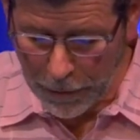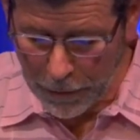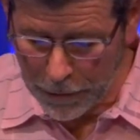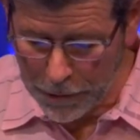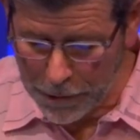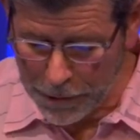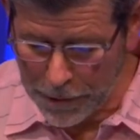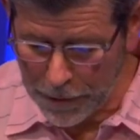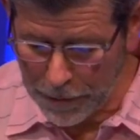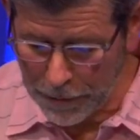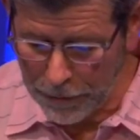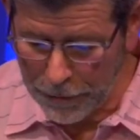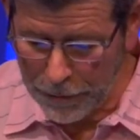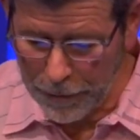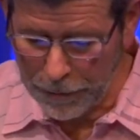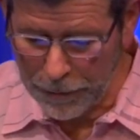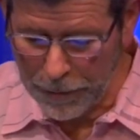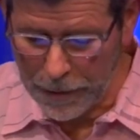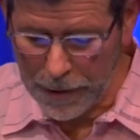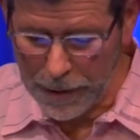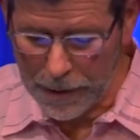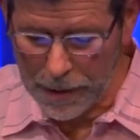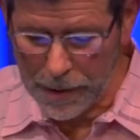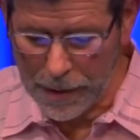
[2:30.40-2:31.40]
in
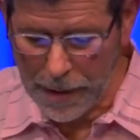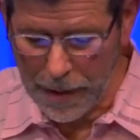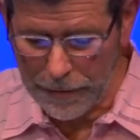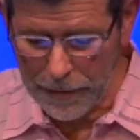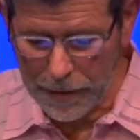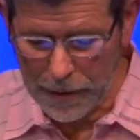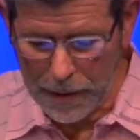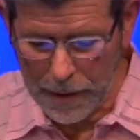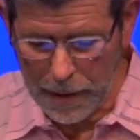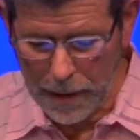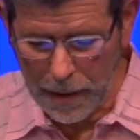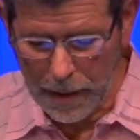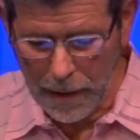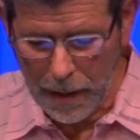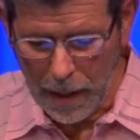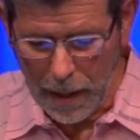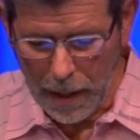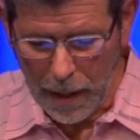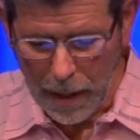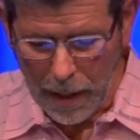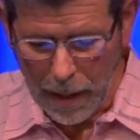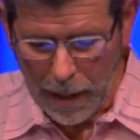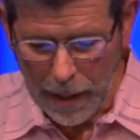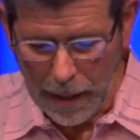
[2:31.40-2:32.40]
1517
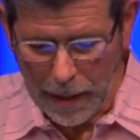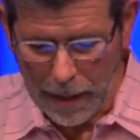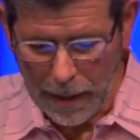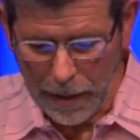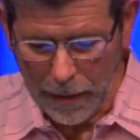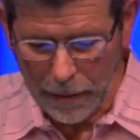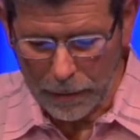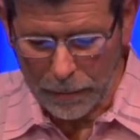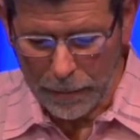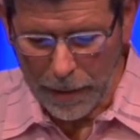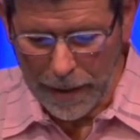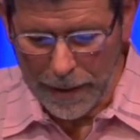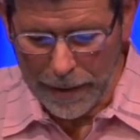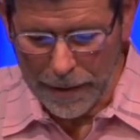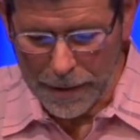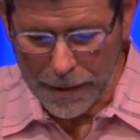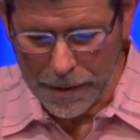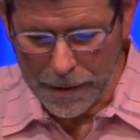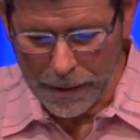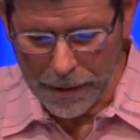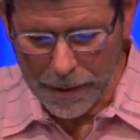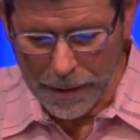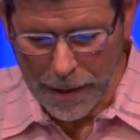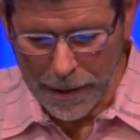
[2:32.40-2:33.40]
and held by his
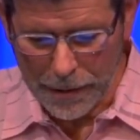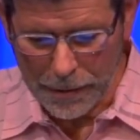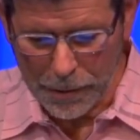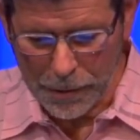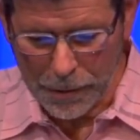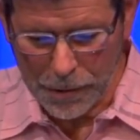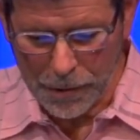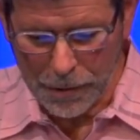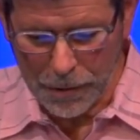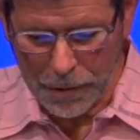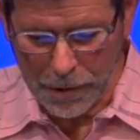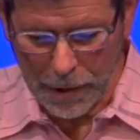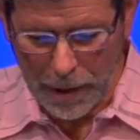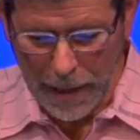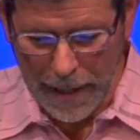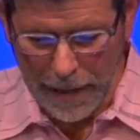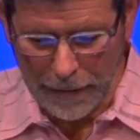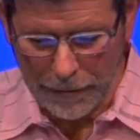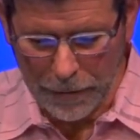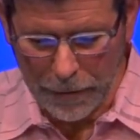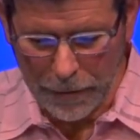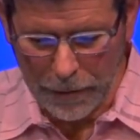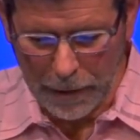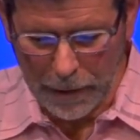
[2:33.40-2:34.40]
successors until
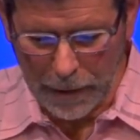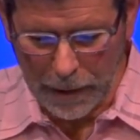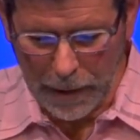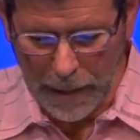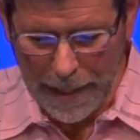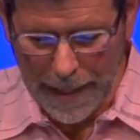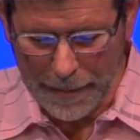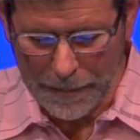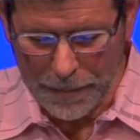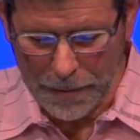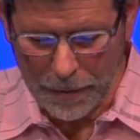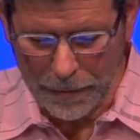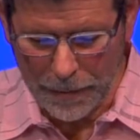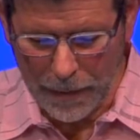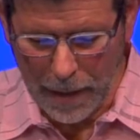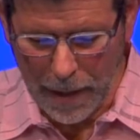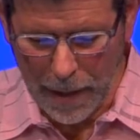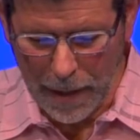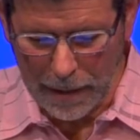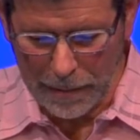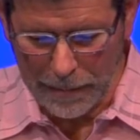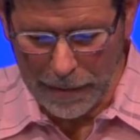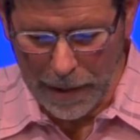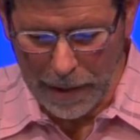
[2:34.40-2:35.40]
after the collapse of the
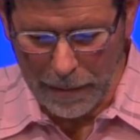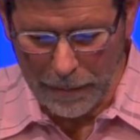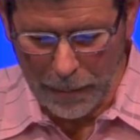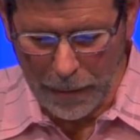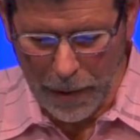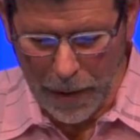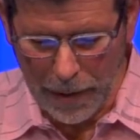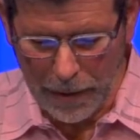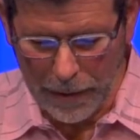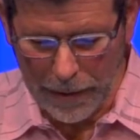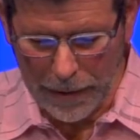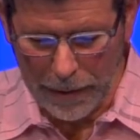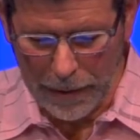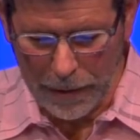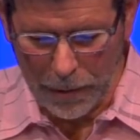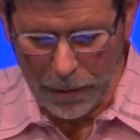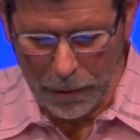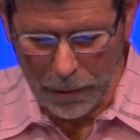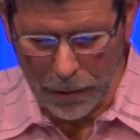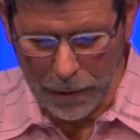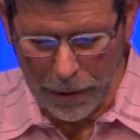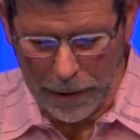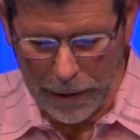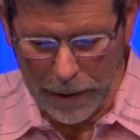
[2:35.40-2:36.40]
Ottoman Empire in the
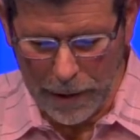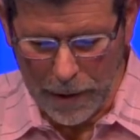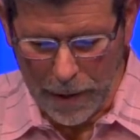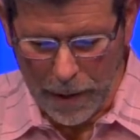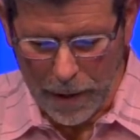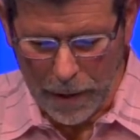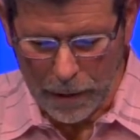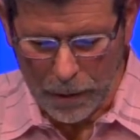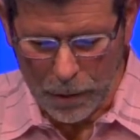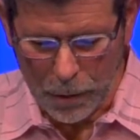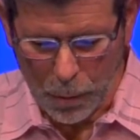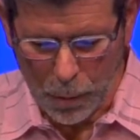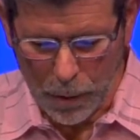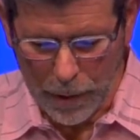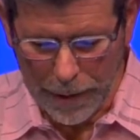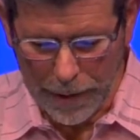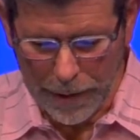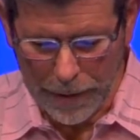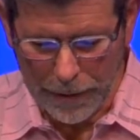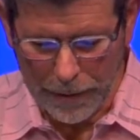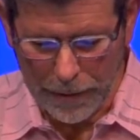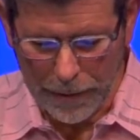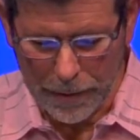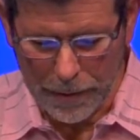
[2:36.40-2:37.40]
early
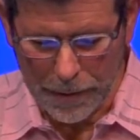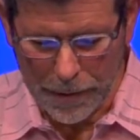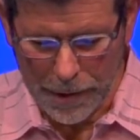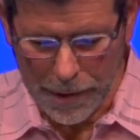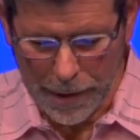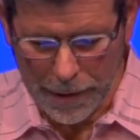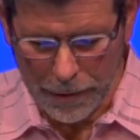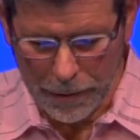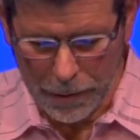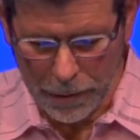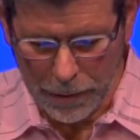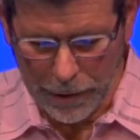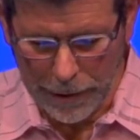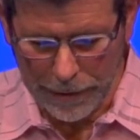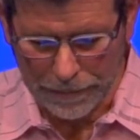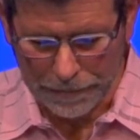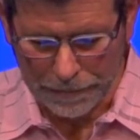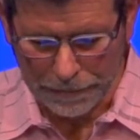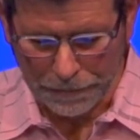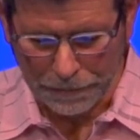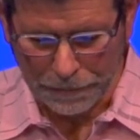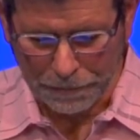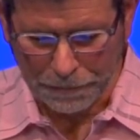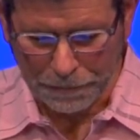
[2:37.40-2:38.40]
20th century.
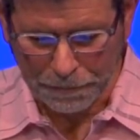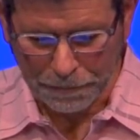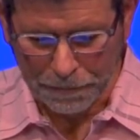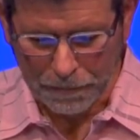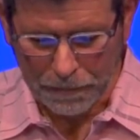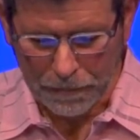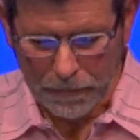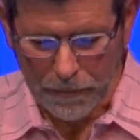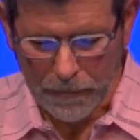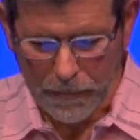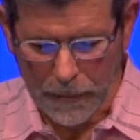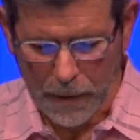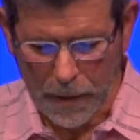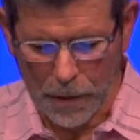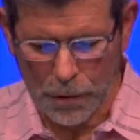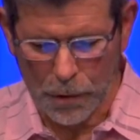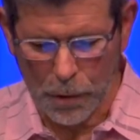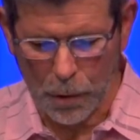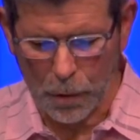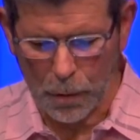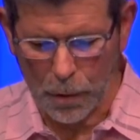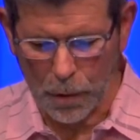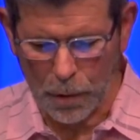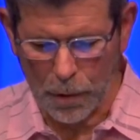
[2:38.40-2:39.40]

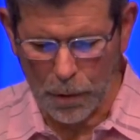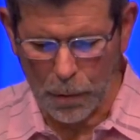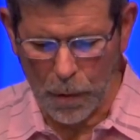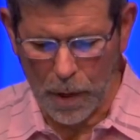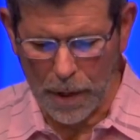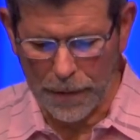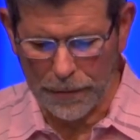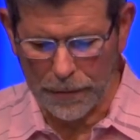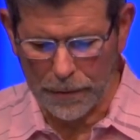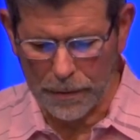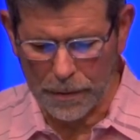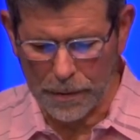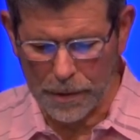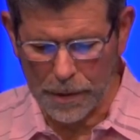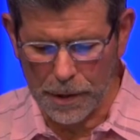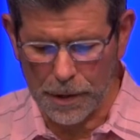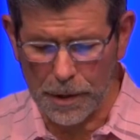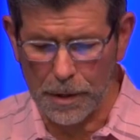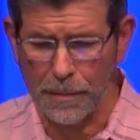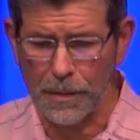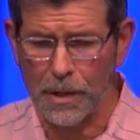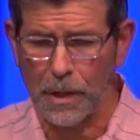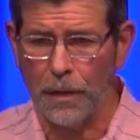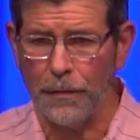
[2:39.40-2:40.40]
So Erdogan sees
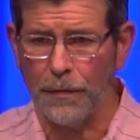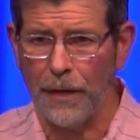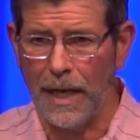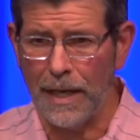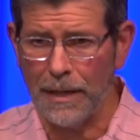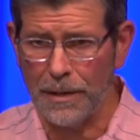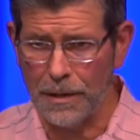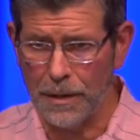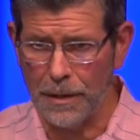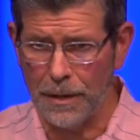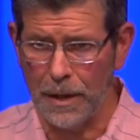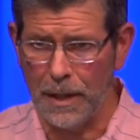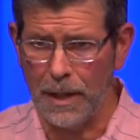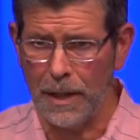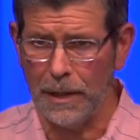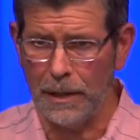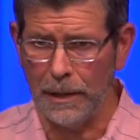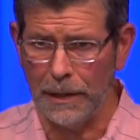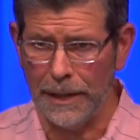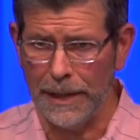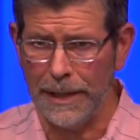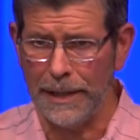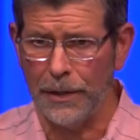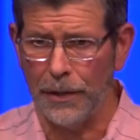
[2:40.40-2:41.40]
himself as the
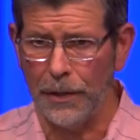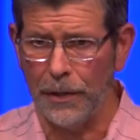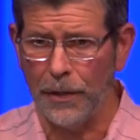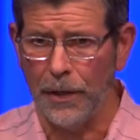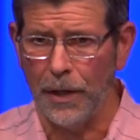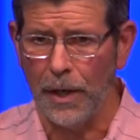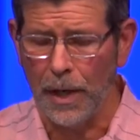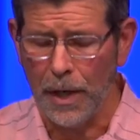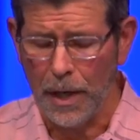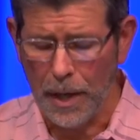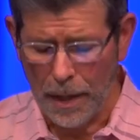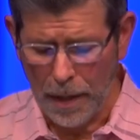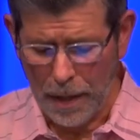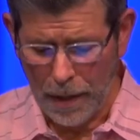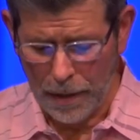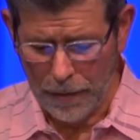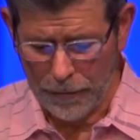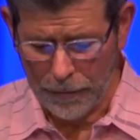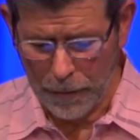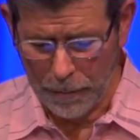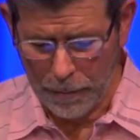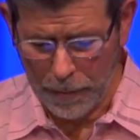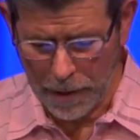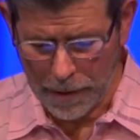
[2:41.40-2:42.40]
leader of
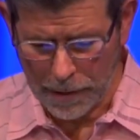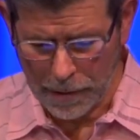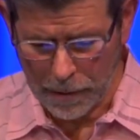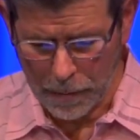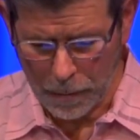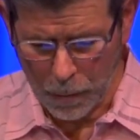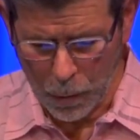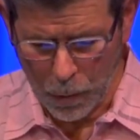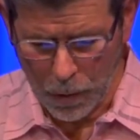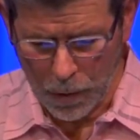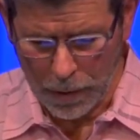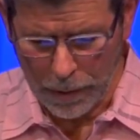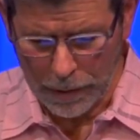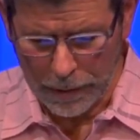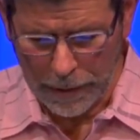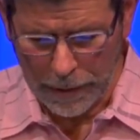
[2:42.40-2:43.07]
the Muslim world.